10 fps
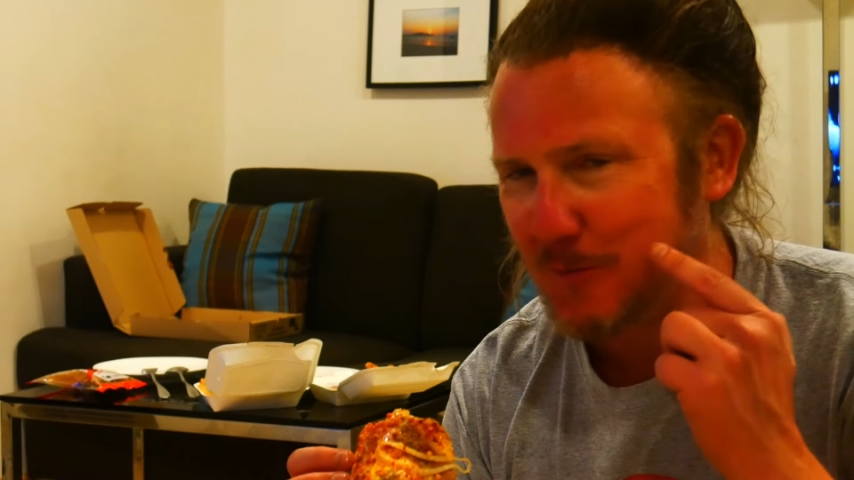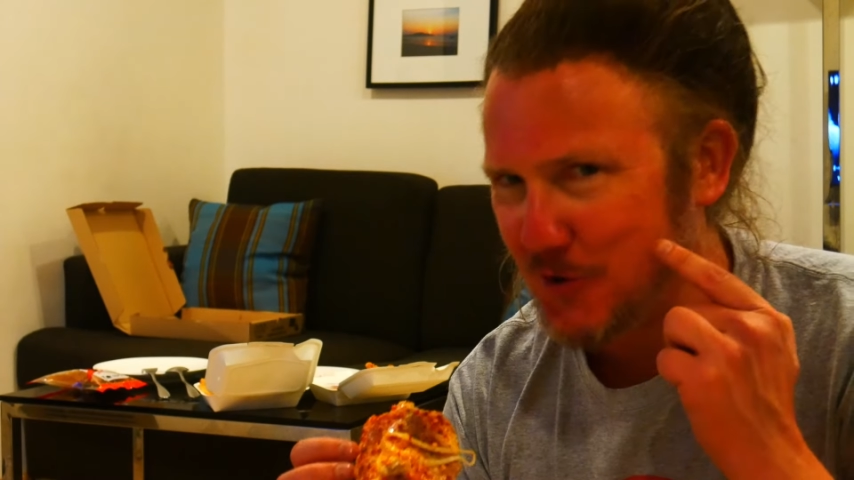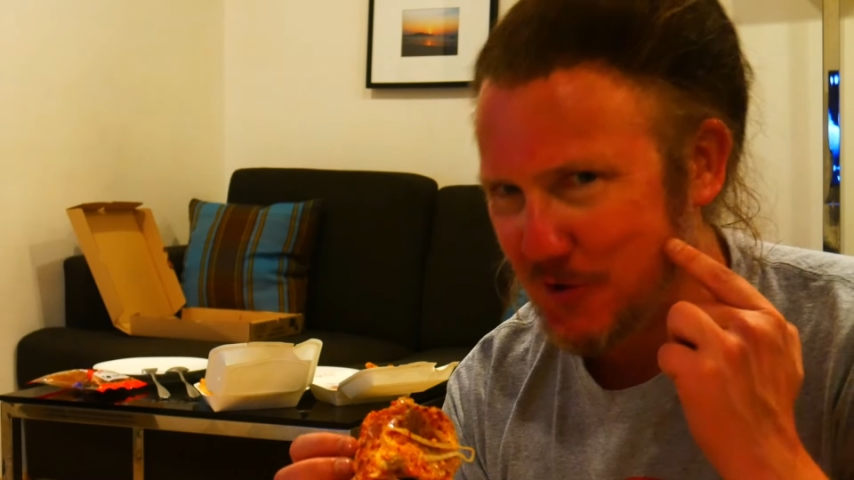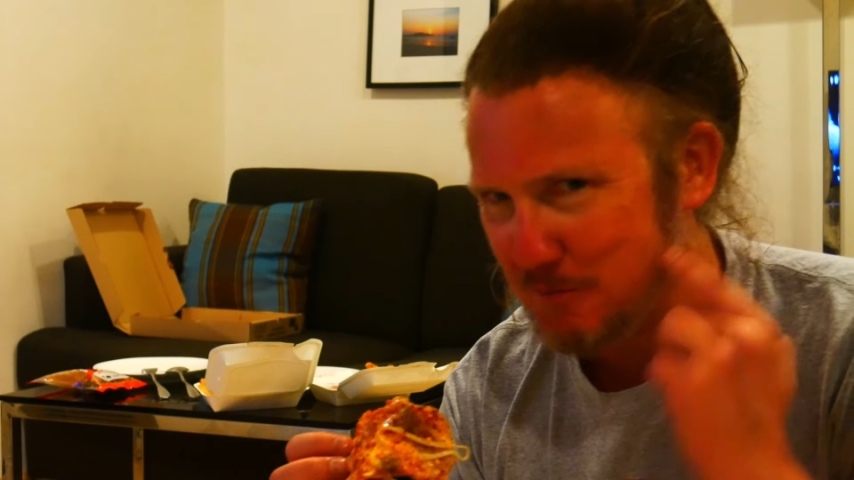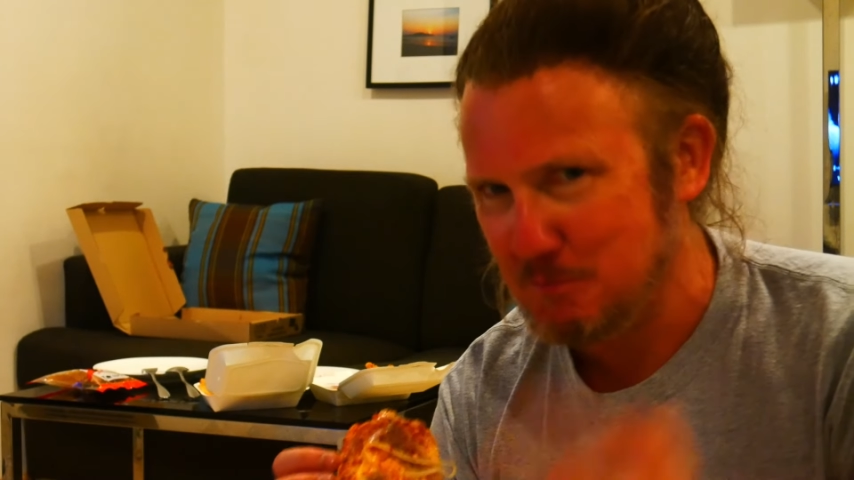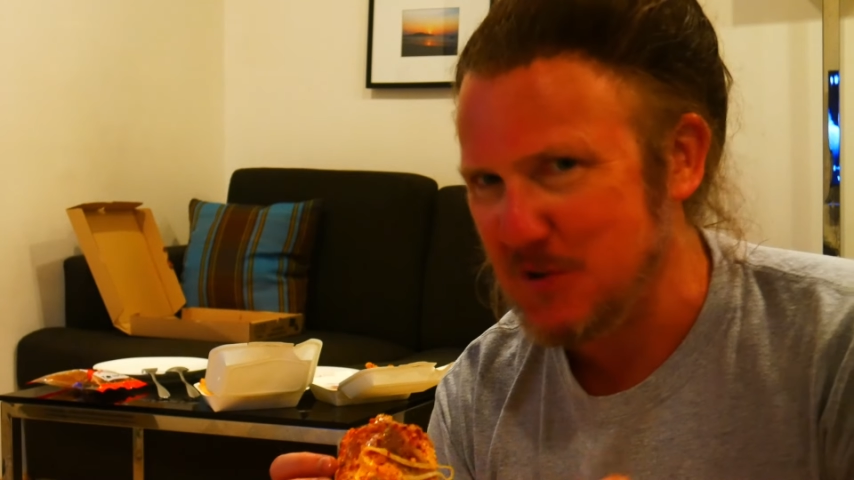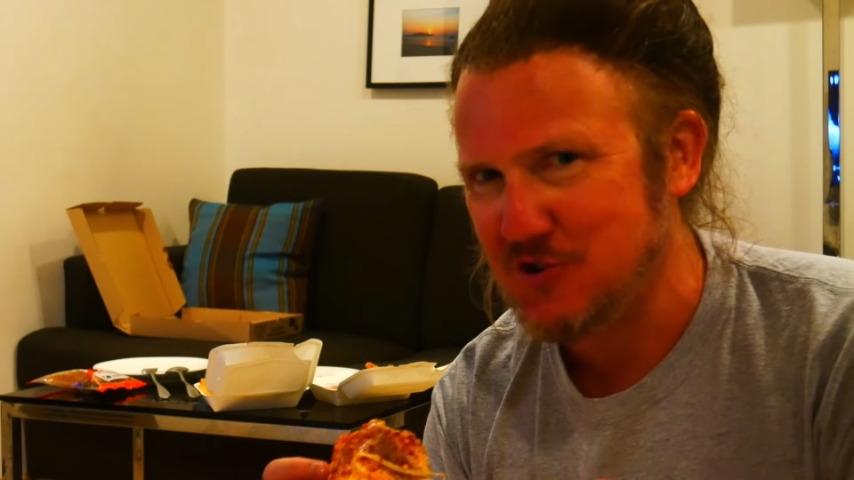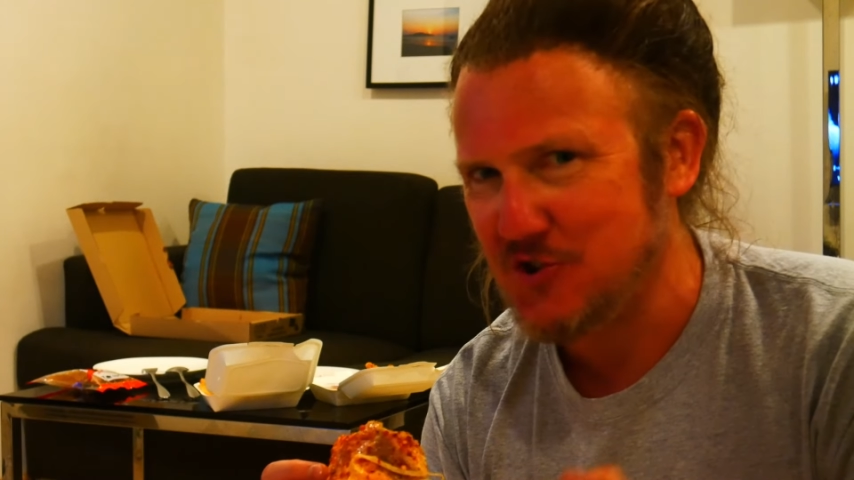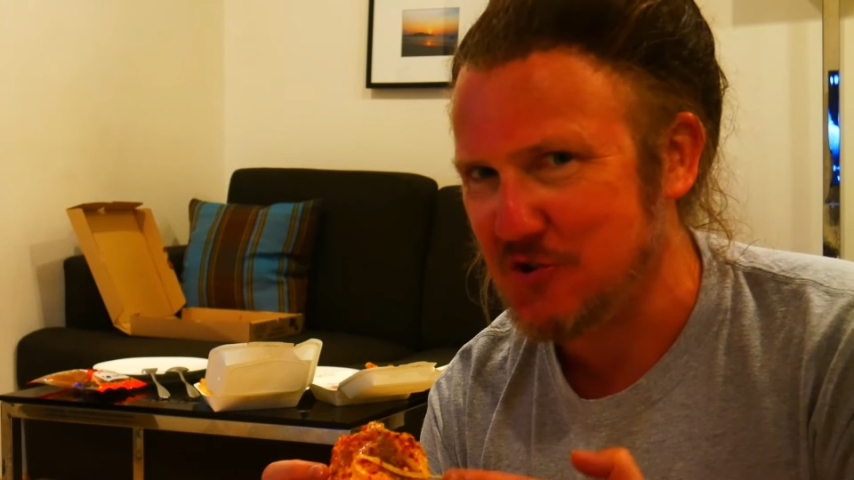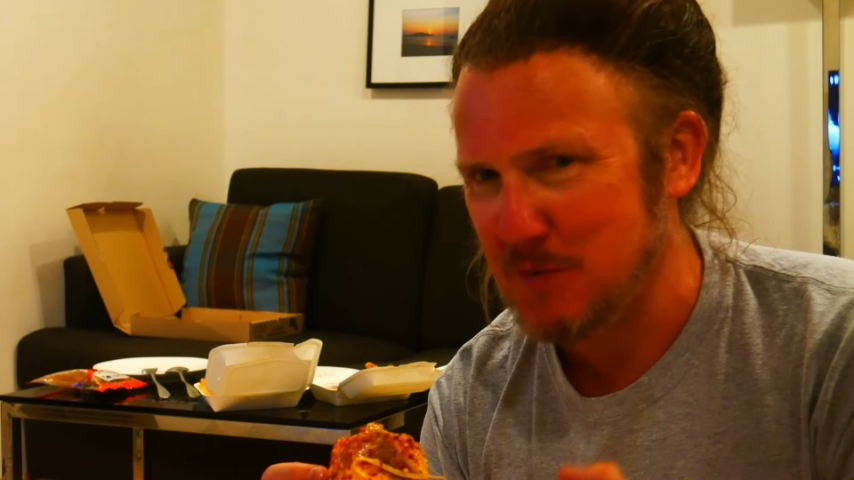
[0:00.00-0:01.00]
gonna
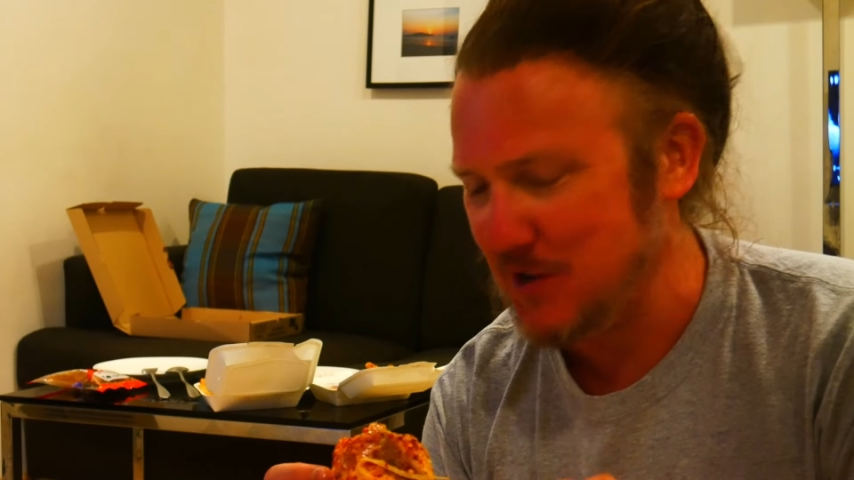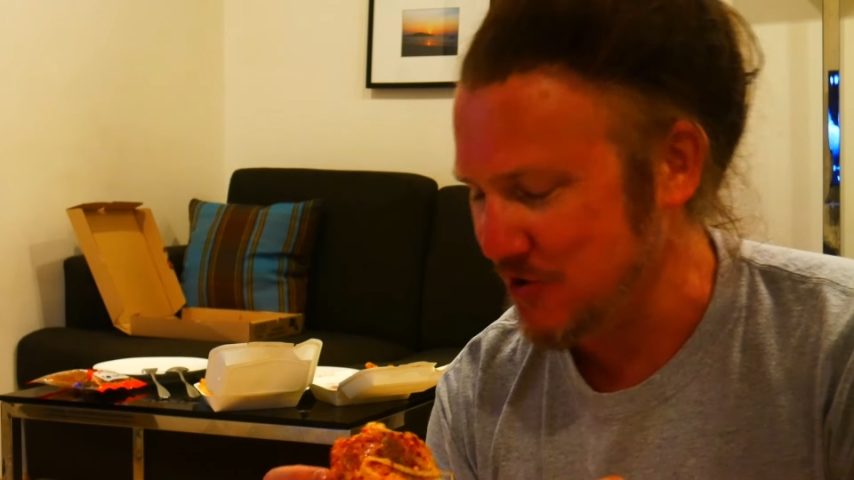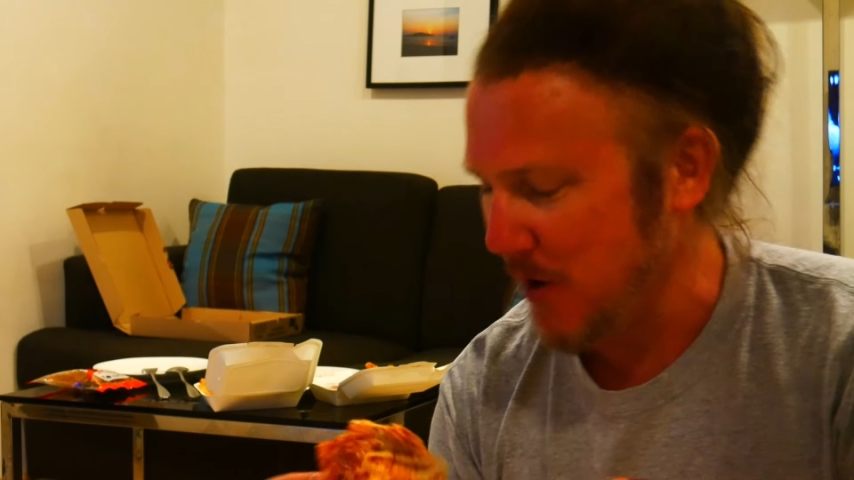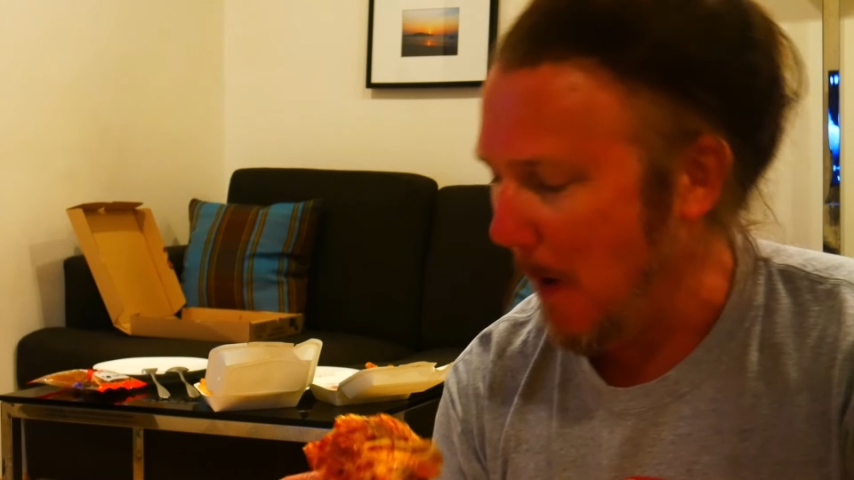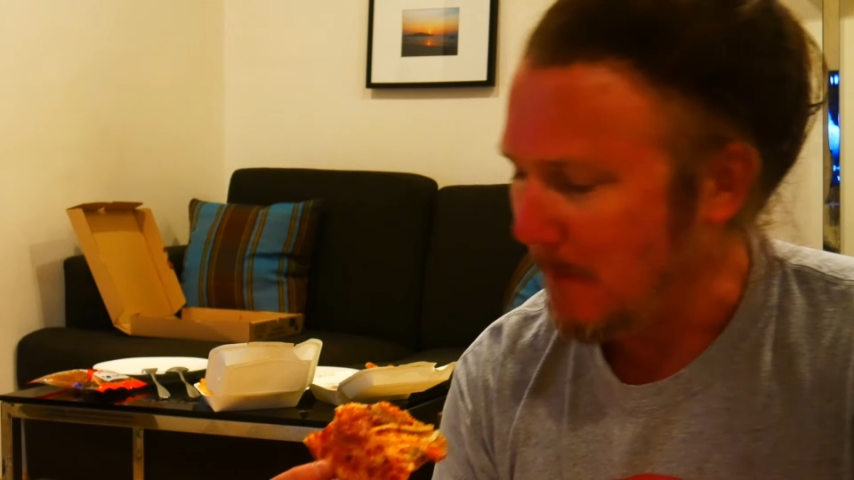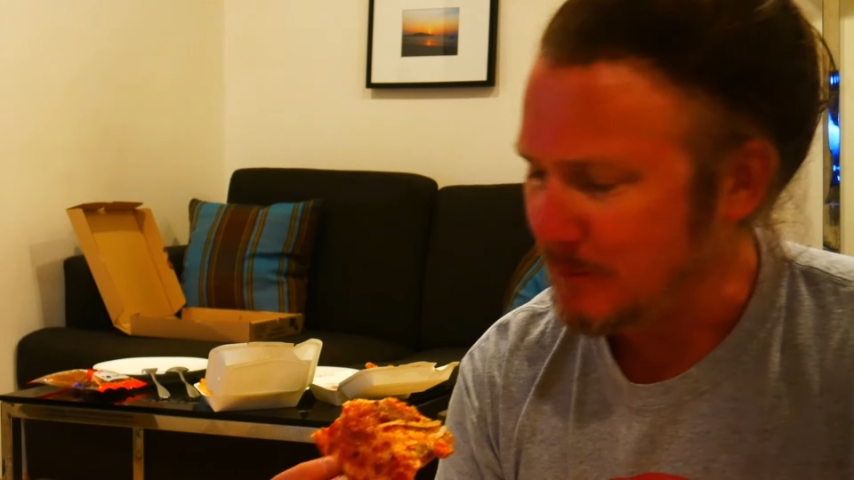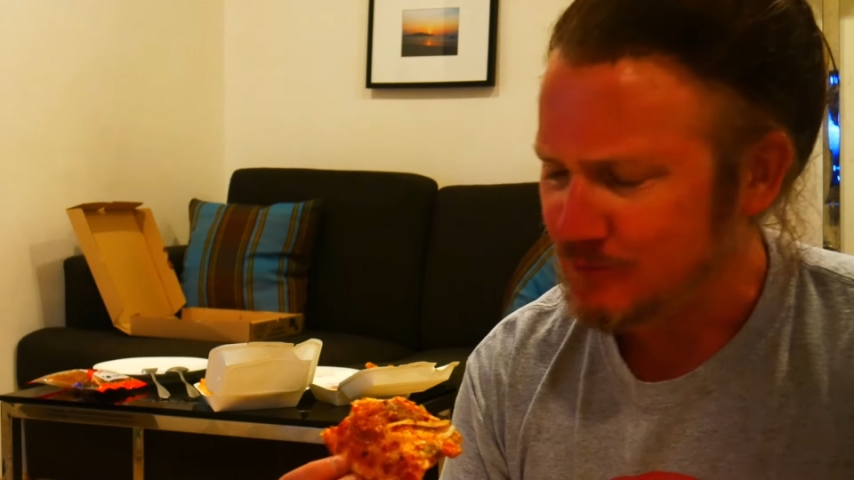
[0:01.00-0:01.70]
miss this pizza.